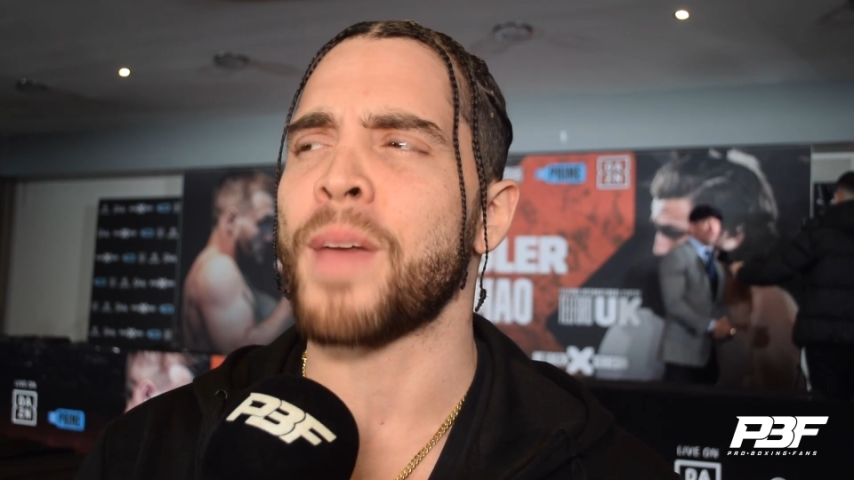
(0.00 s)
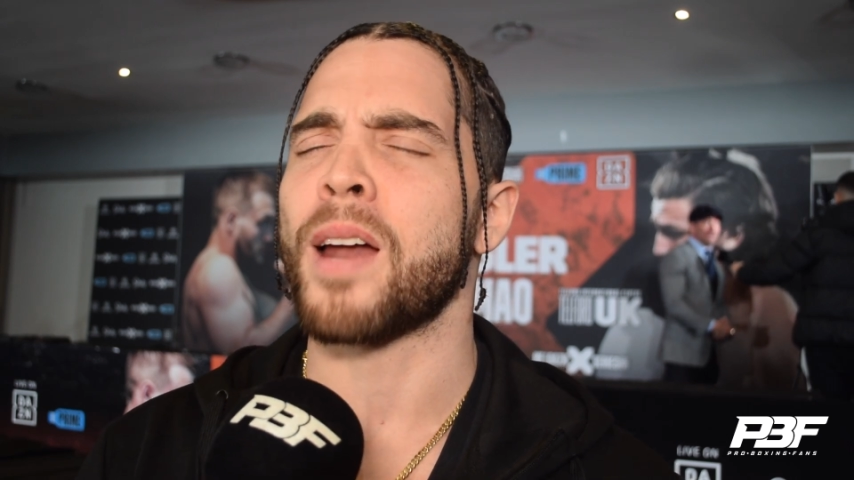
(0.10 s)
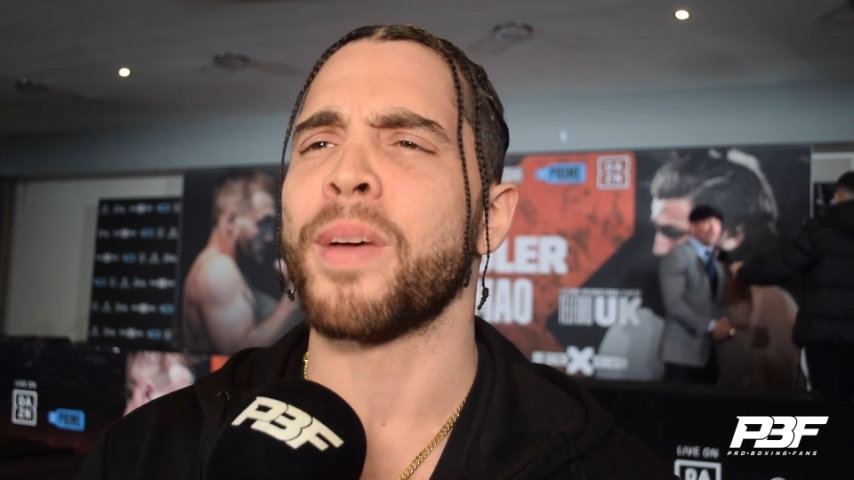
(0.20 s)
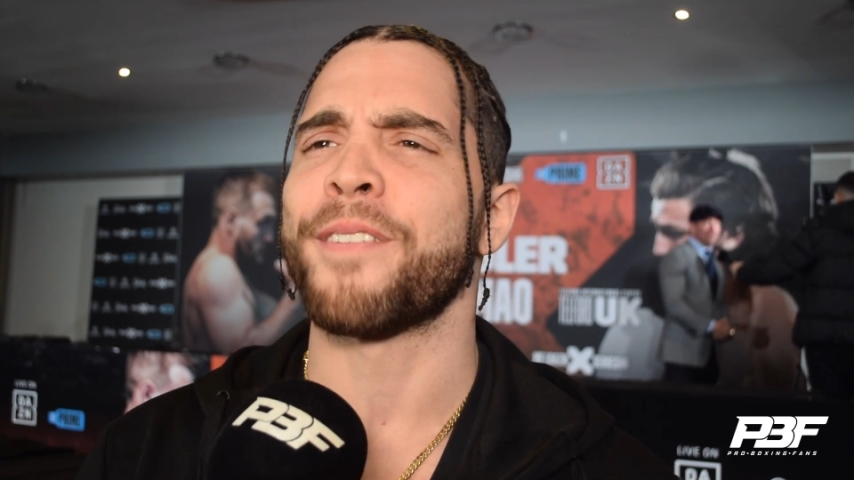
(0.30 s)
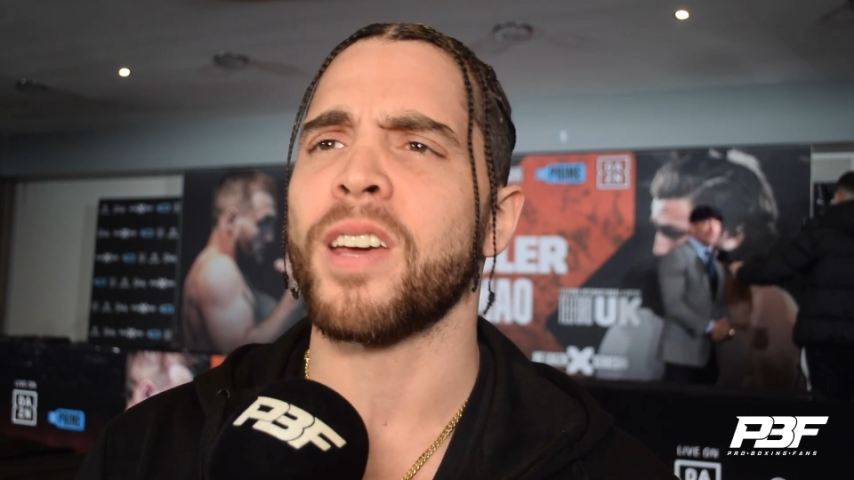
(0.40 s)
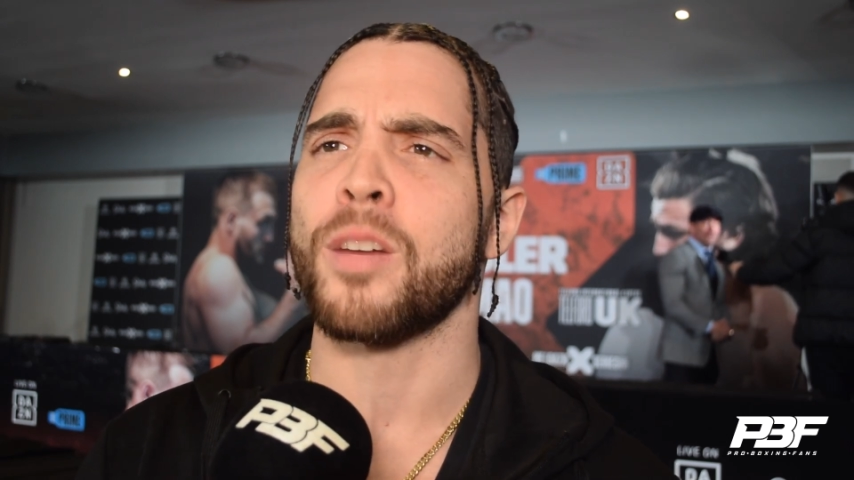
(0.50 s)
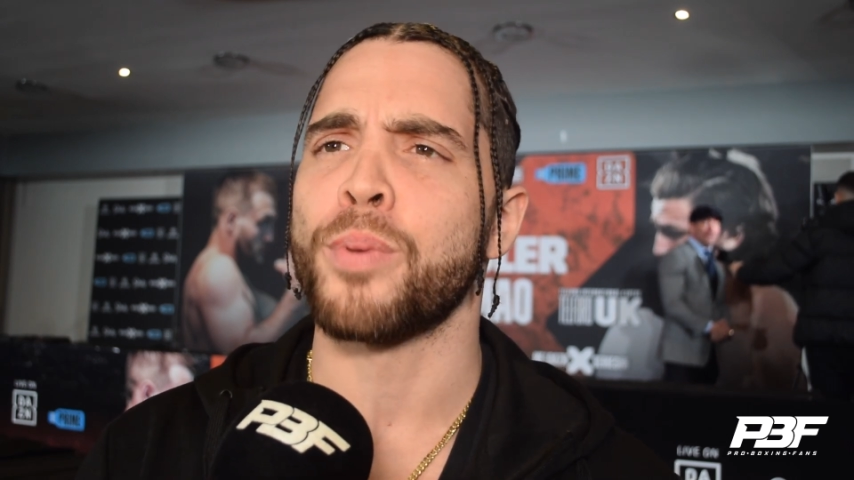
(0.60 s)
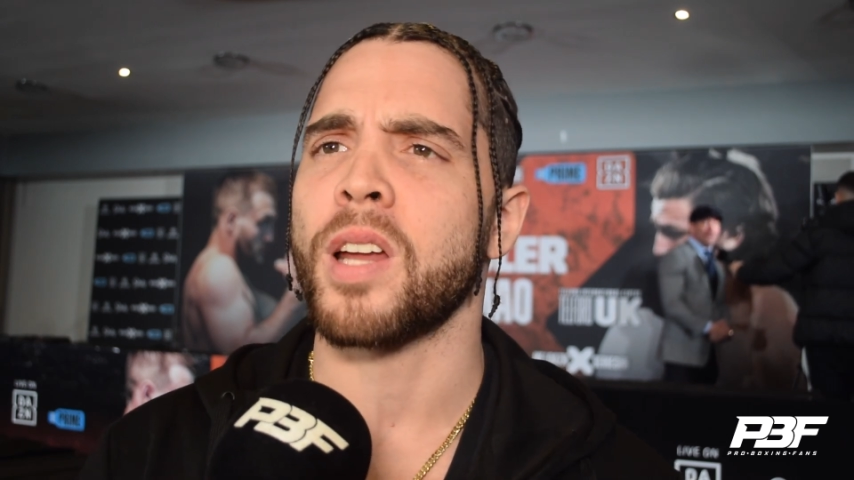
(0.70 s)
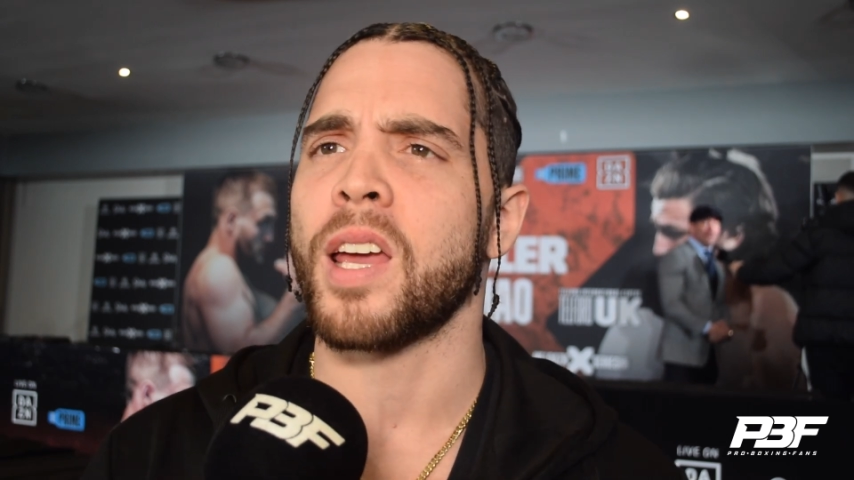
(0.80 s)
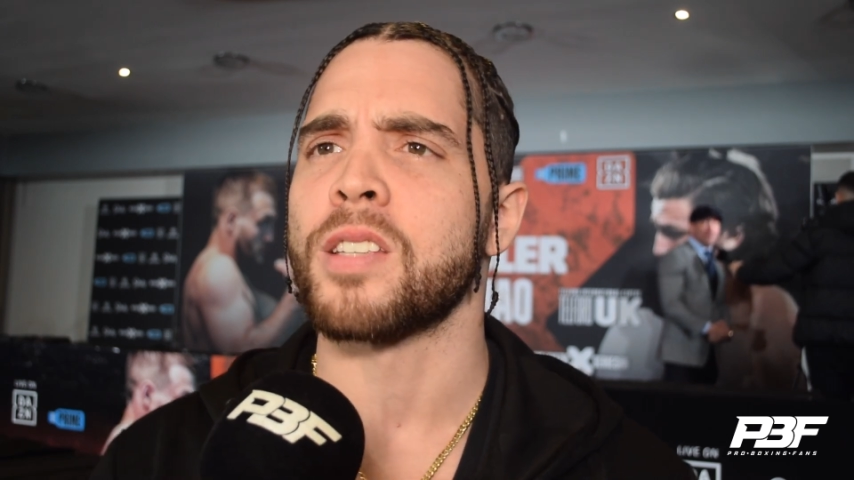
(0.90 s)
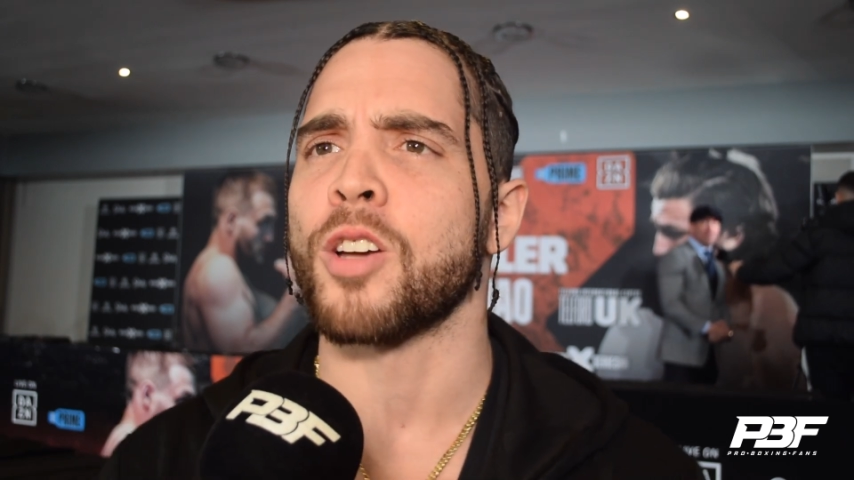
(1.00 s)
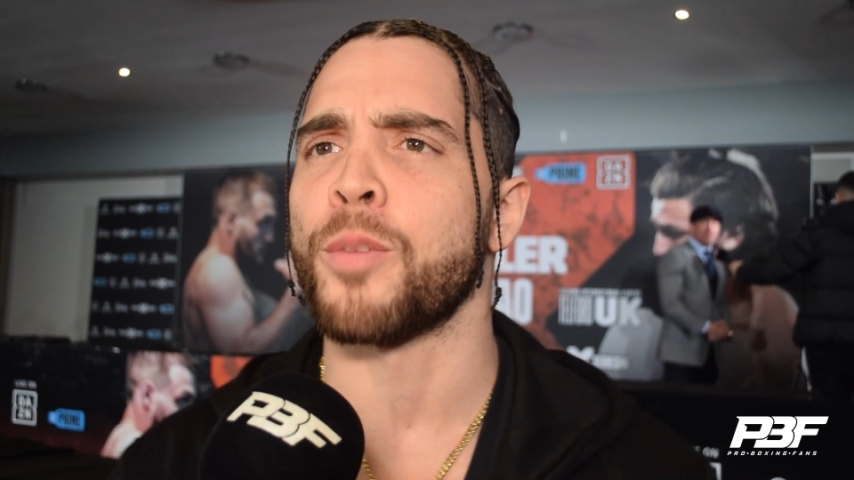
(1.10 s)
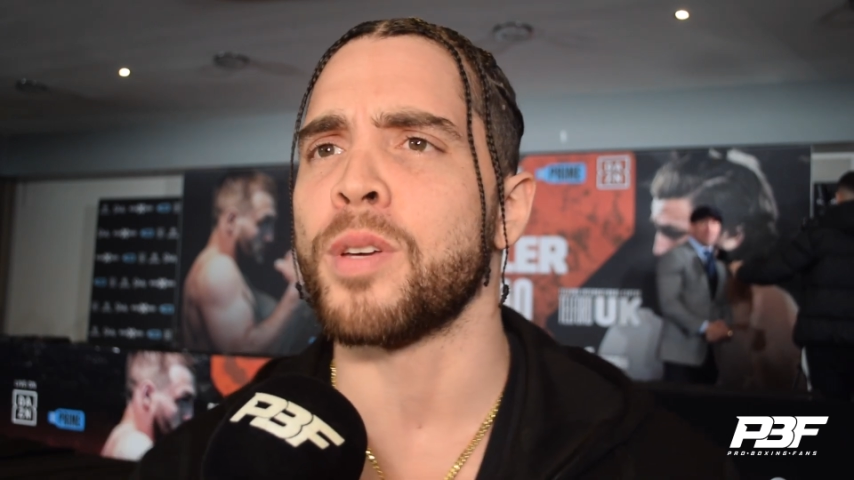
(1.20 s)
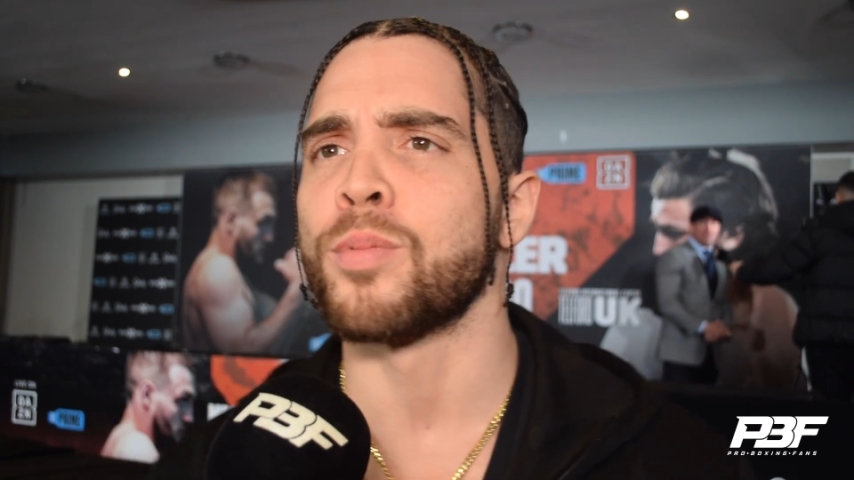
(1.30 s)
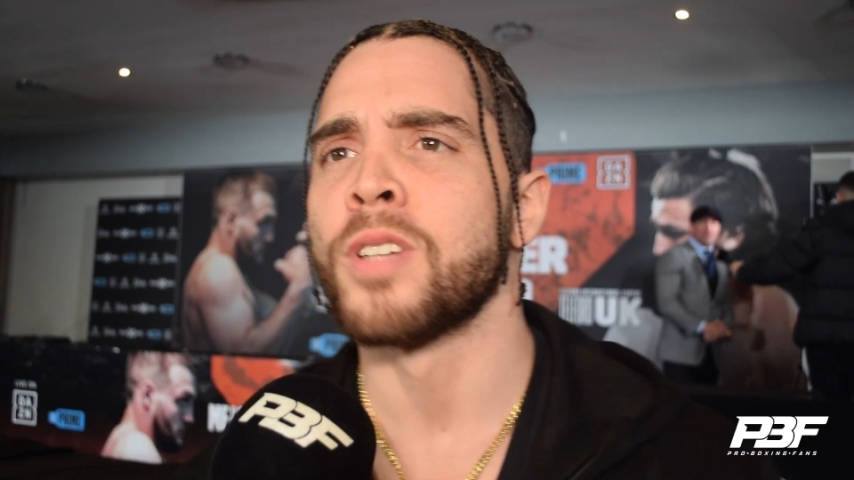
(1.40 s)
not a big fan of putting hands
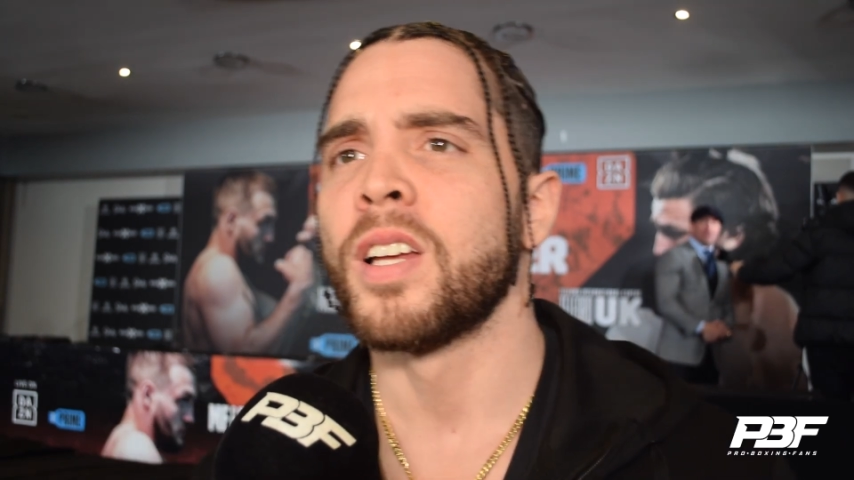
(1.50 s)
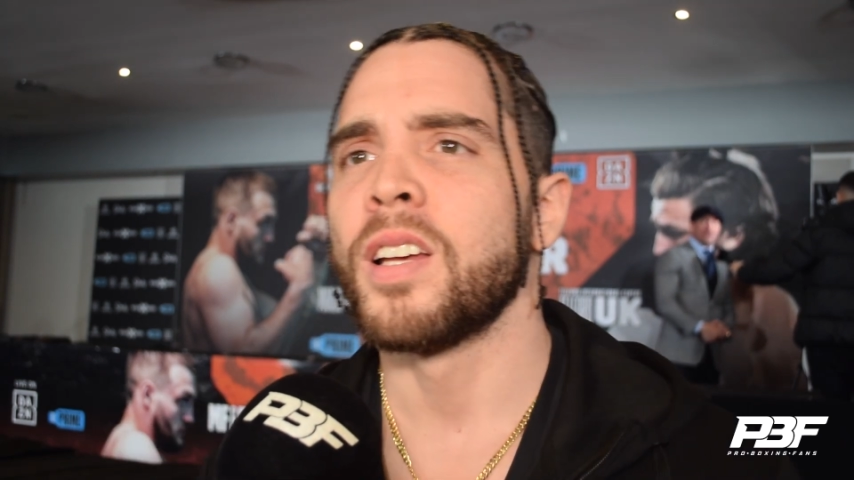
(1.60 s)
on people